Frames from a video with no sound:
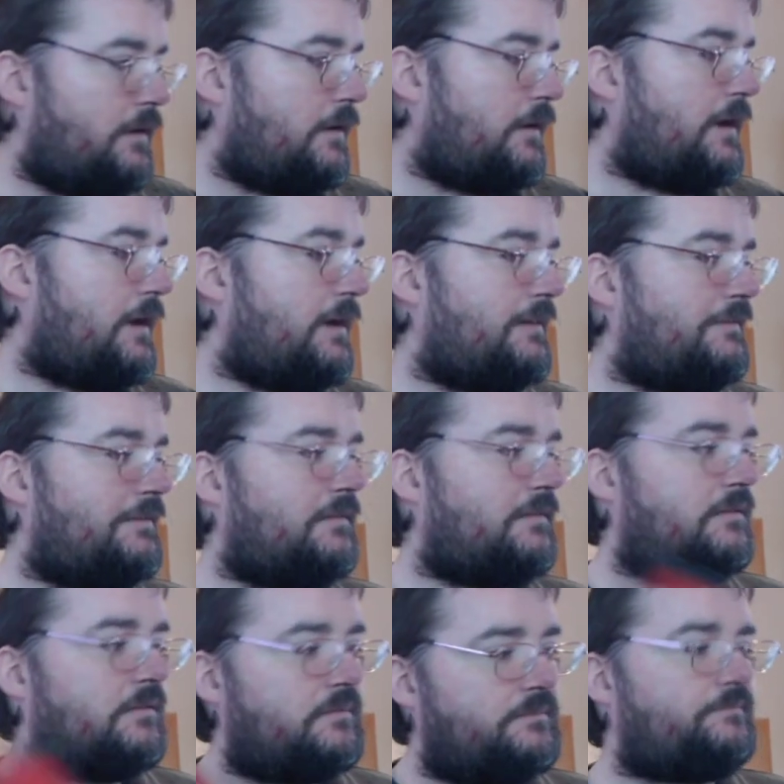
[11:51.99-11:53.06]

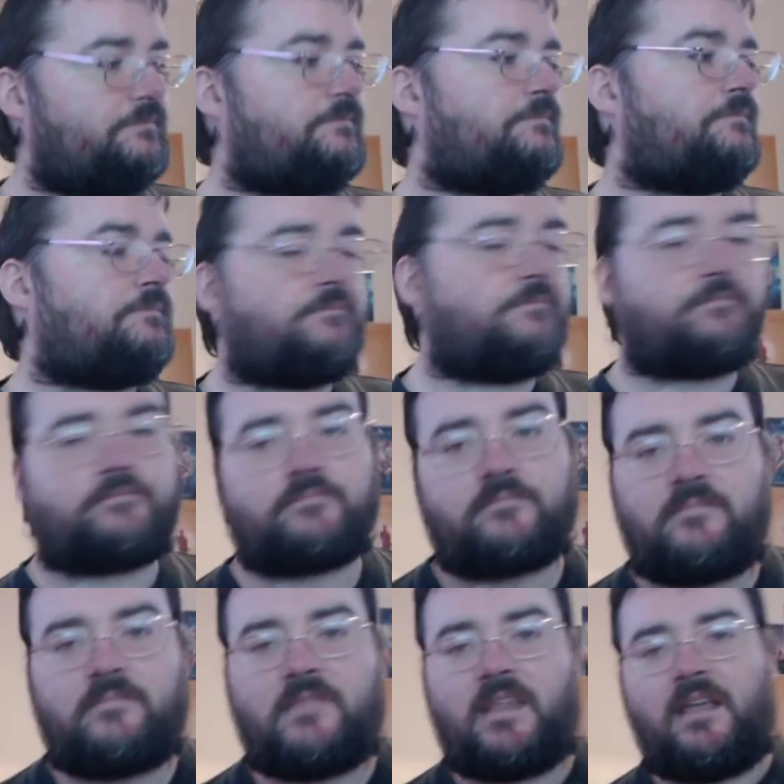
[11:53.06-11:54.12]
and
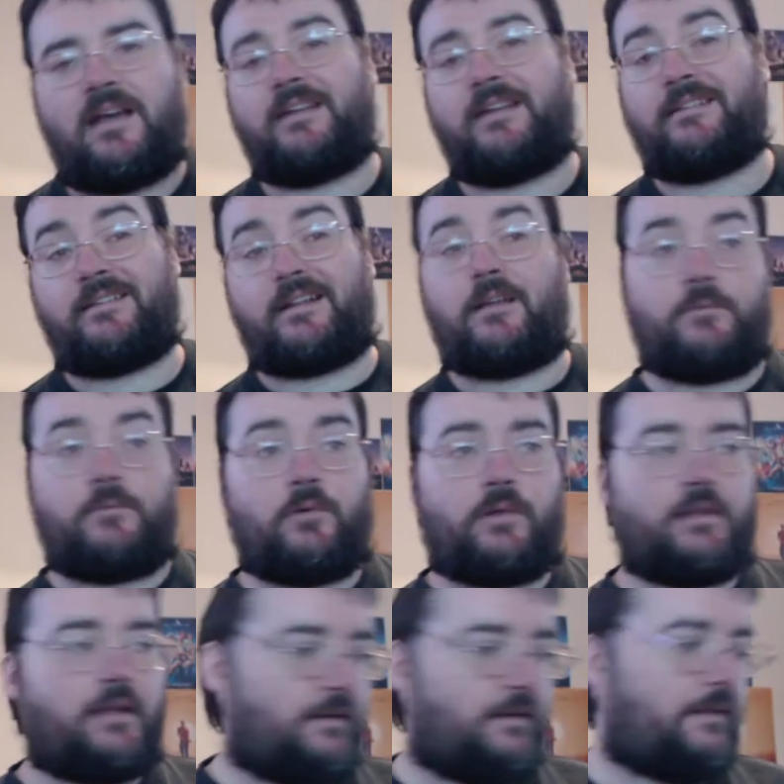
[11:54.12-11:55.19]
I ended up doing
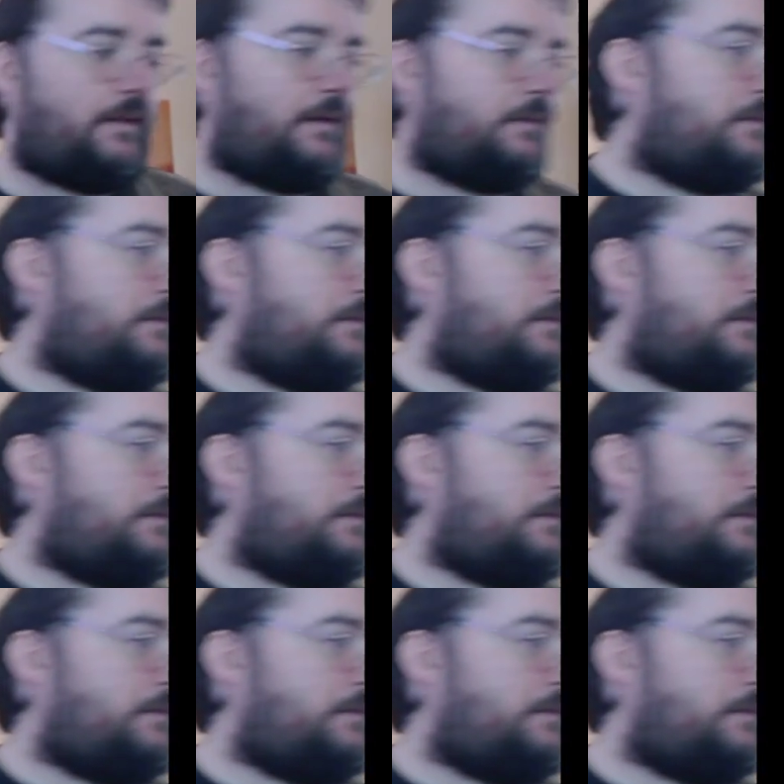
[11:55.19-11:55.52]
that in the end.